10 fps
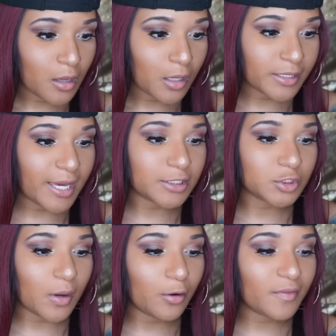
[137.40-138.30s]
Yeah,
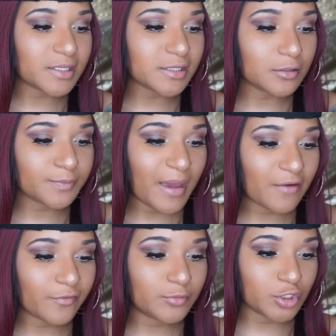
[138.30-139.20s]
so I know that sounds
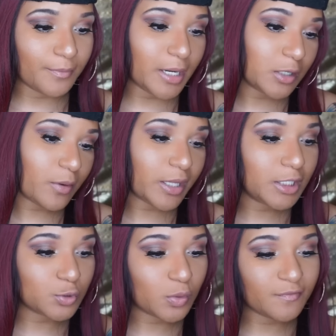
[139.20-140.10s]
bad from jump, but anyway,
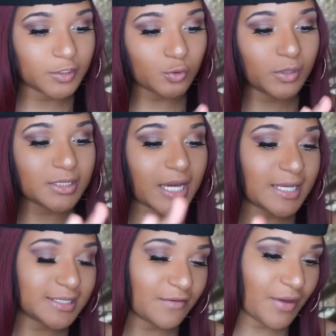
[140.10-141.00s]
he is one of the sweetest
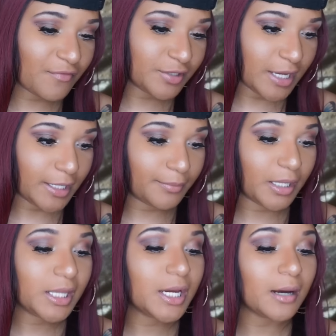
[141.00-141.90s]
guys that I've ever dated.
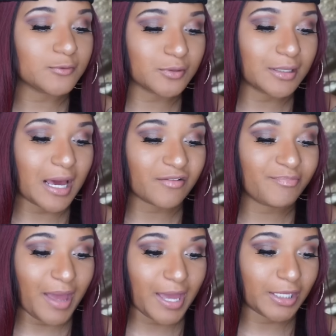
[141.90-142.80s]
But he comes with a lot of
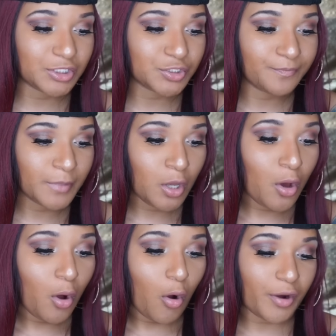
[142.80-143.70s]
baggage.
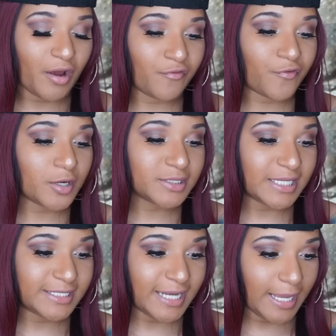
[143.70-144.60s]
On our
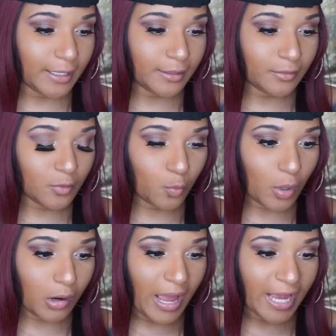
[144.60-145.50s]
first date,
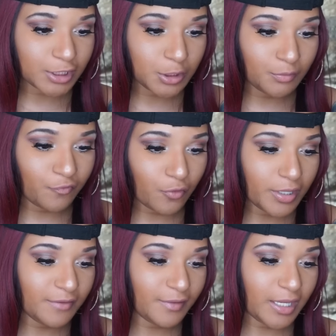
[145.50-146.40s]
well, actually, before
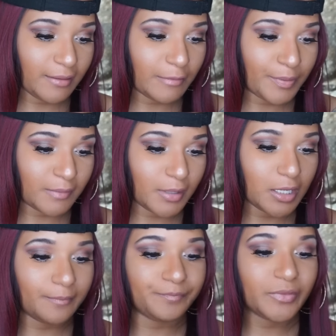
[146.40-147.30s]
he even came to pick me
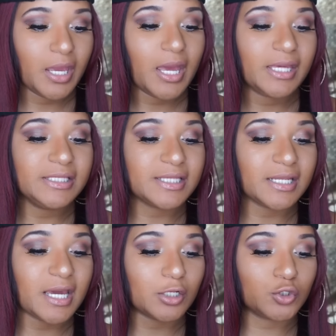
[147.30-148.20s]
up, he said
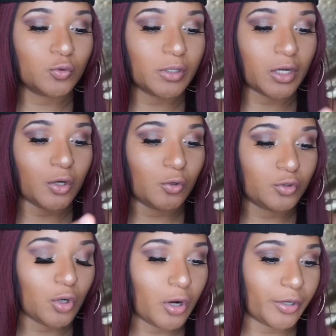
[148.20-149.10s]
he had a
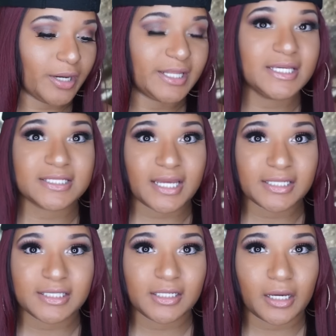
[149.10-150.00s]
two-year-old daughter, and he is
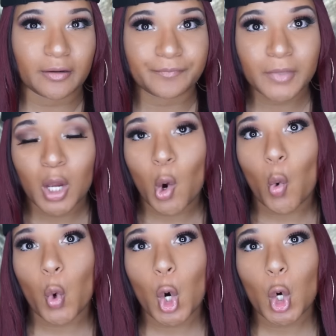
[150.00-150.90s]
19 now.
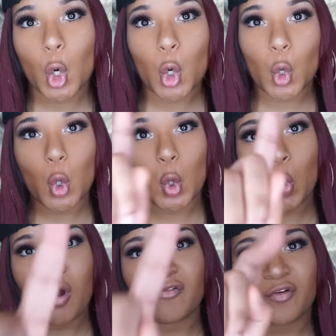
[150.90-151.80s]

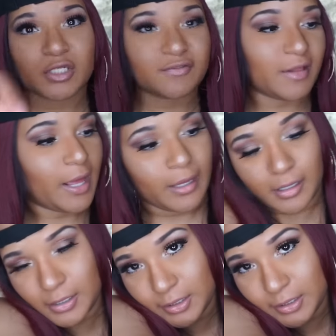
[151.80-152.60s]
Woo! First flag.